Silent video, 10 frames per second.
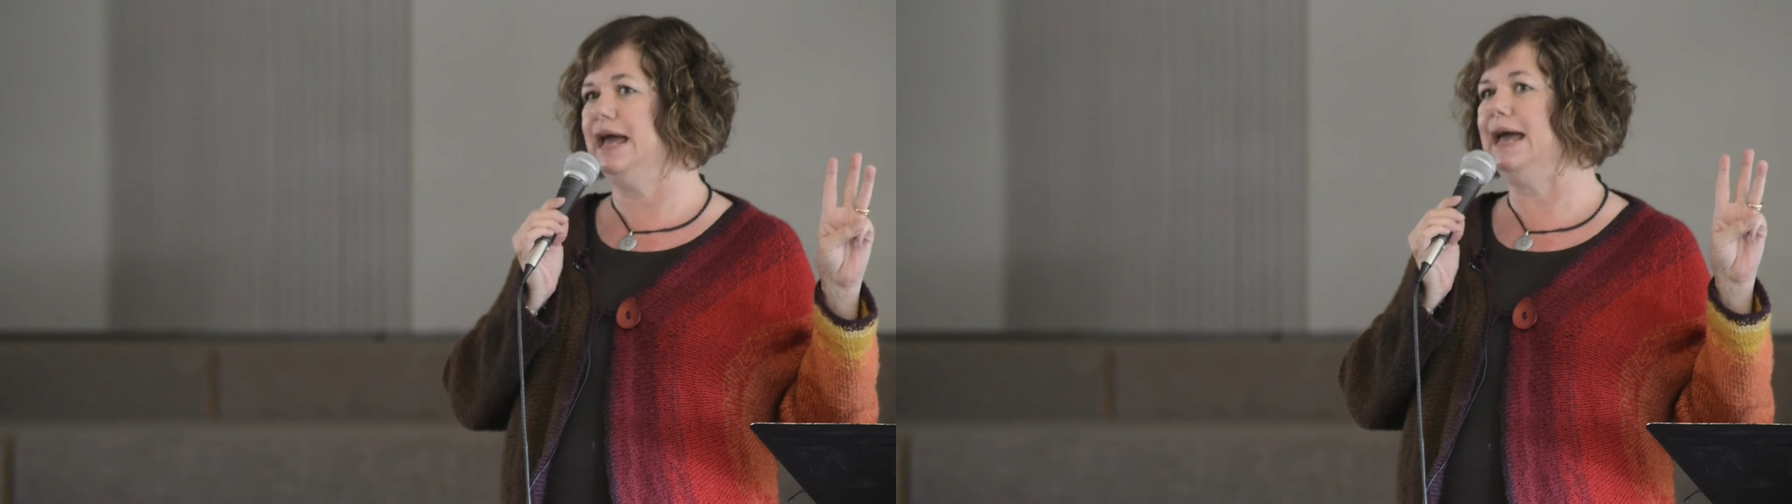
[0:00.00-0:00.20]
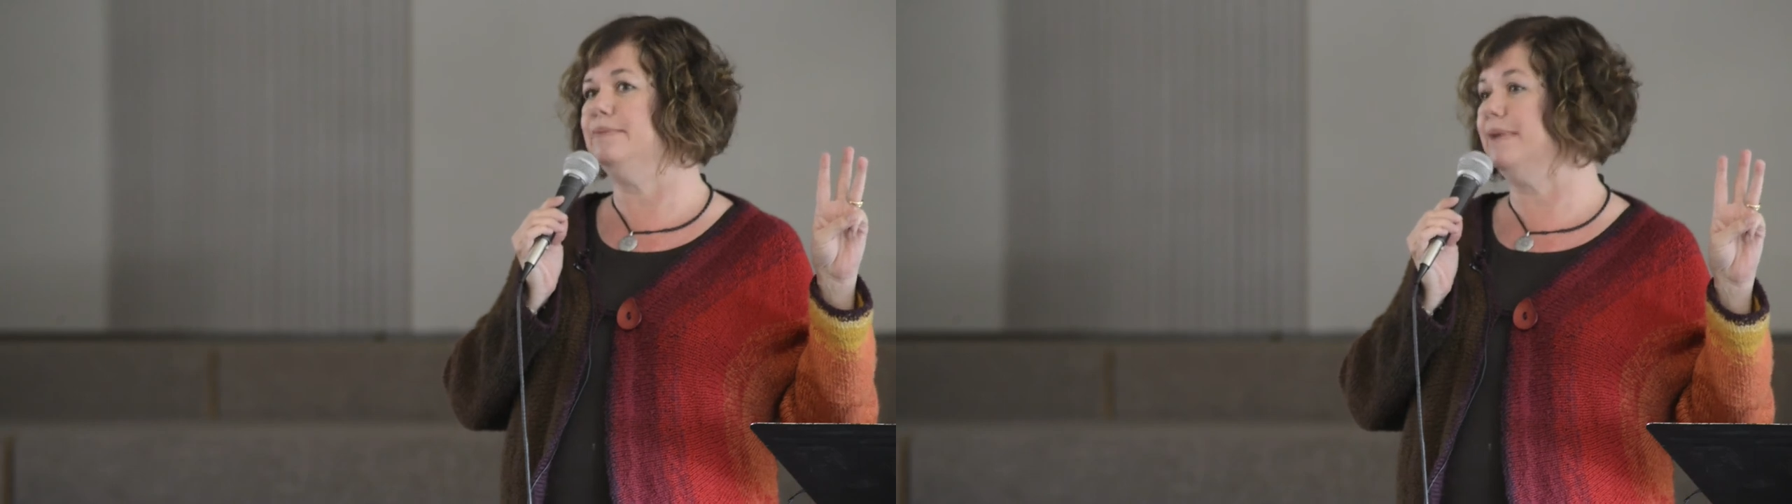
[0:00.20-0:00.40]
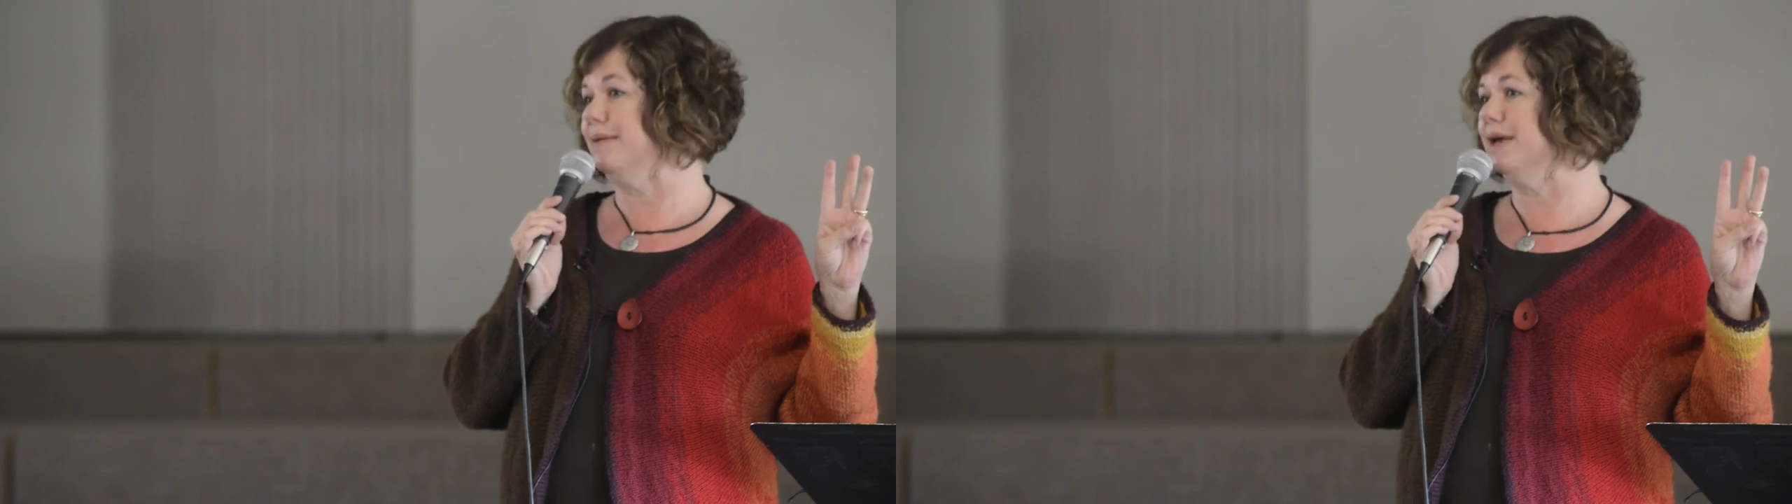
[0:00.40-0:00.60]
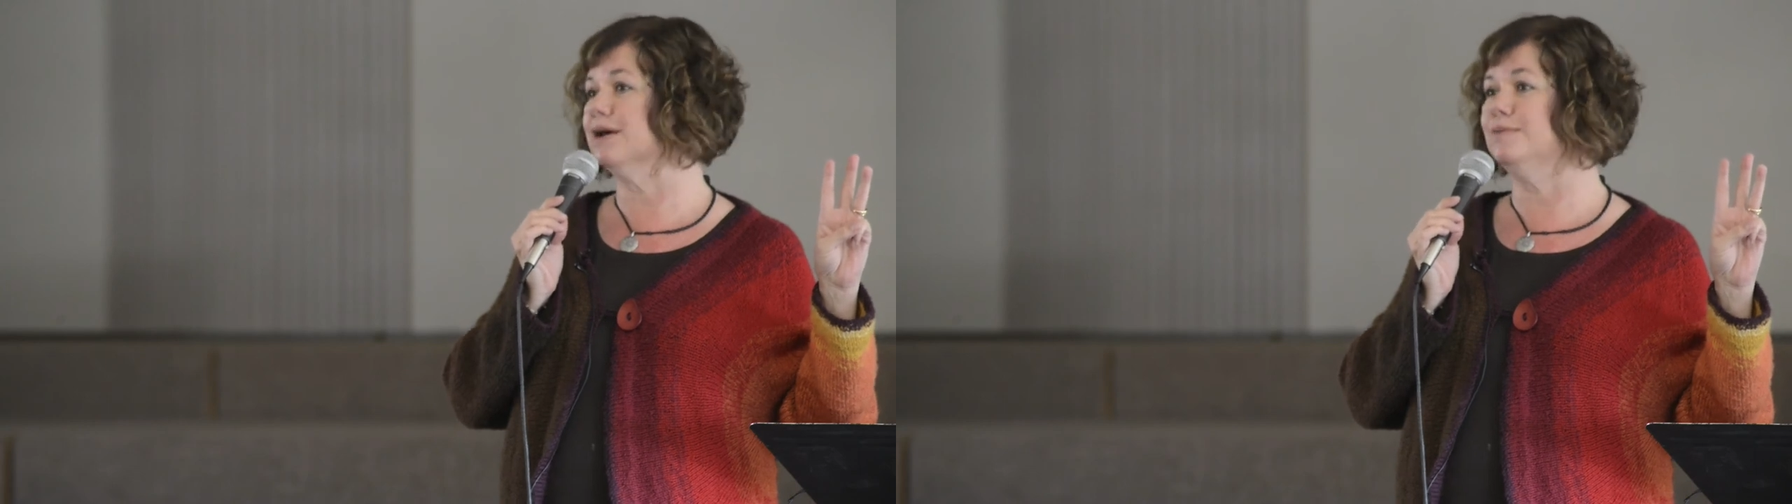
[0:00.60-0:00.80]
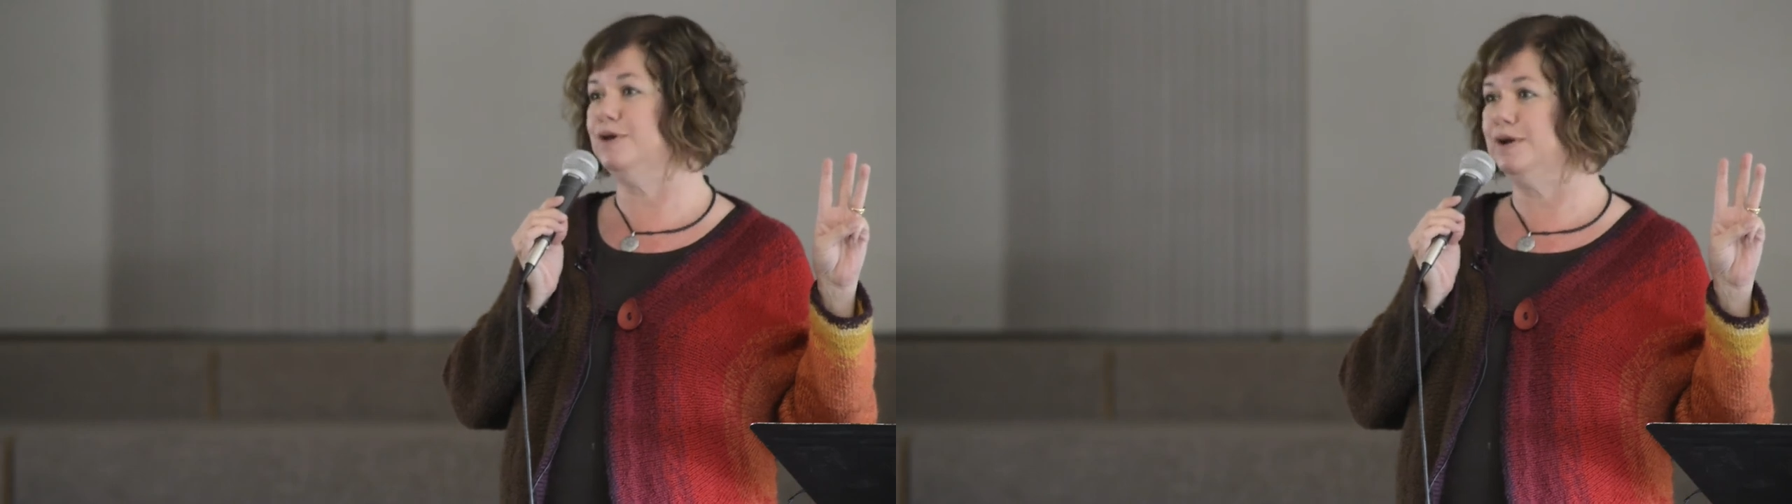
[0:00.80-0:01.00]
and maybe
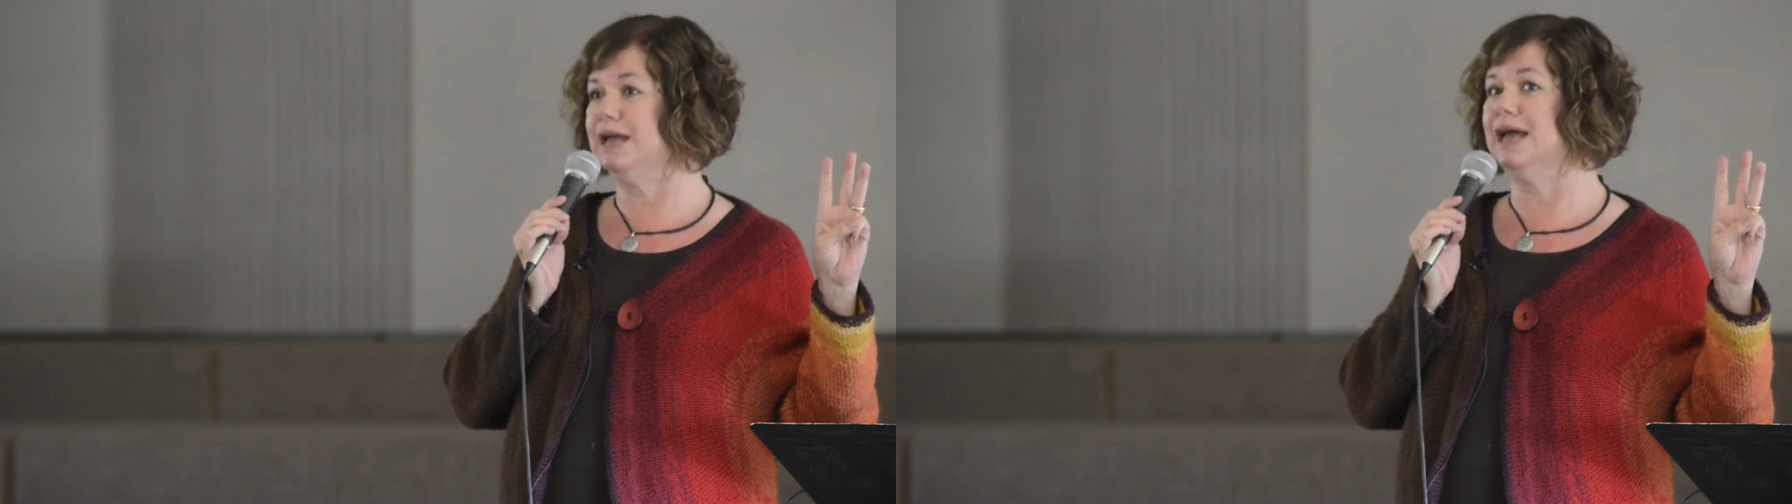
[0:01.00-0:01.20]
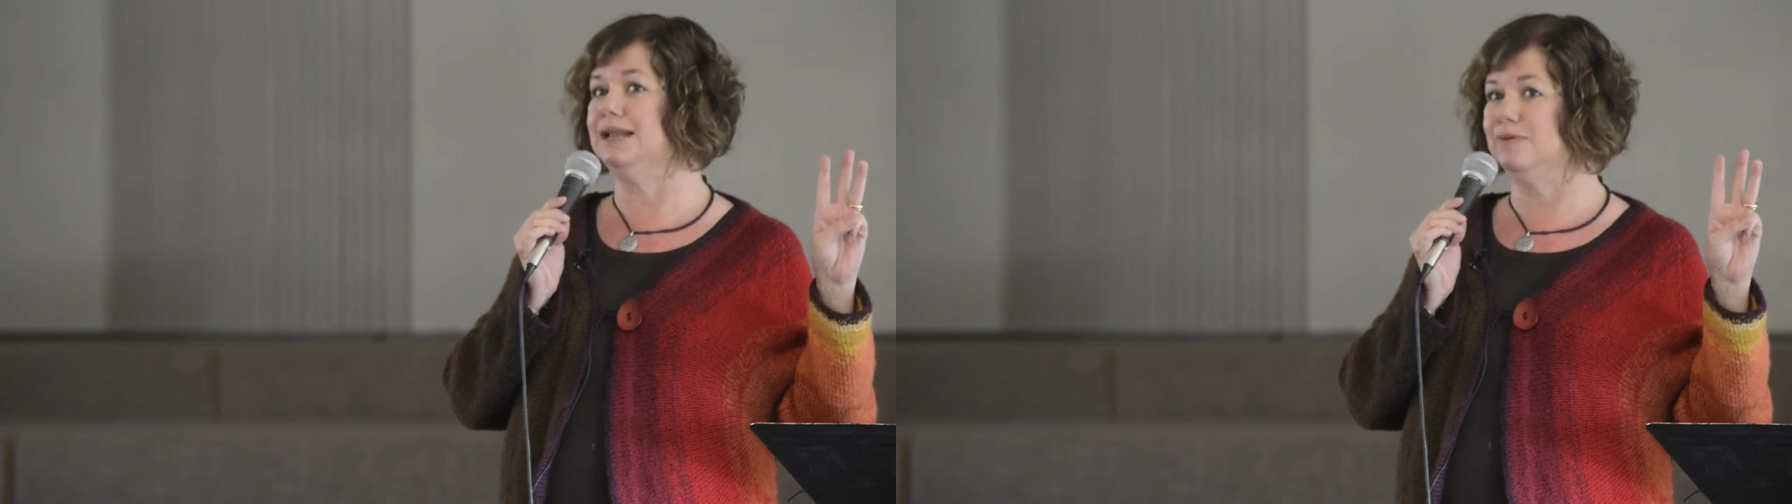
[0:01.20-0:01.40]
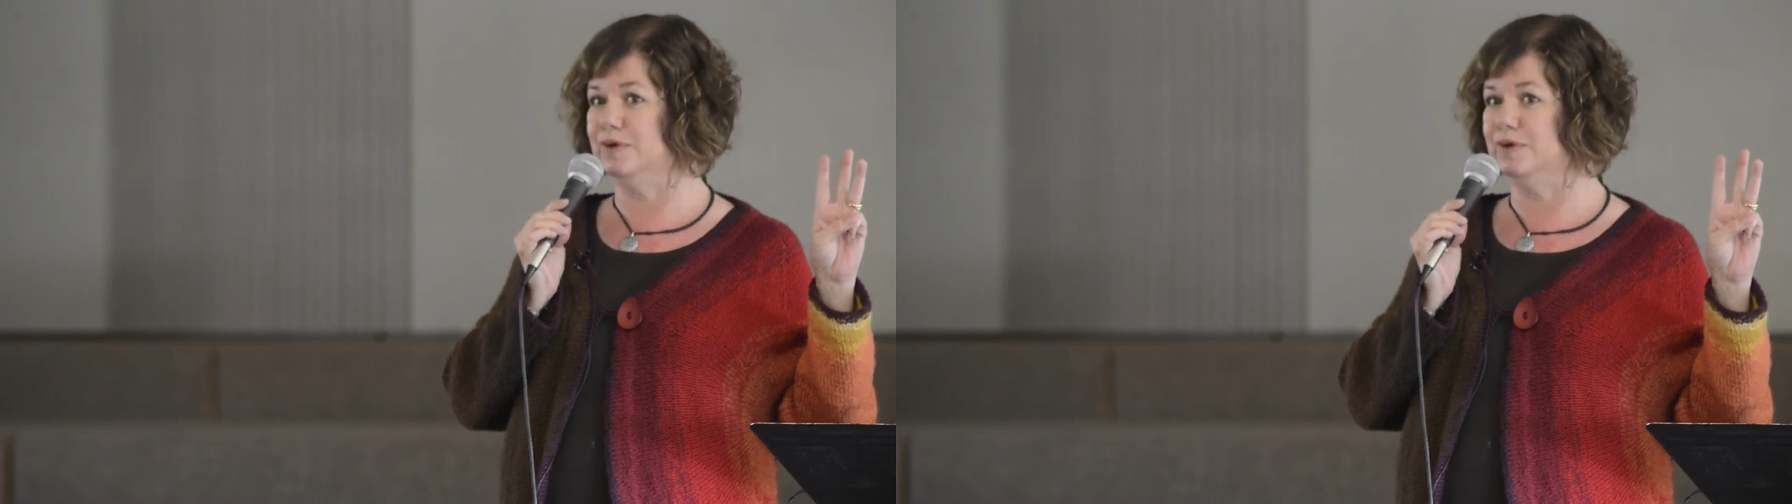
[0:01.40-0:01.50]
communicate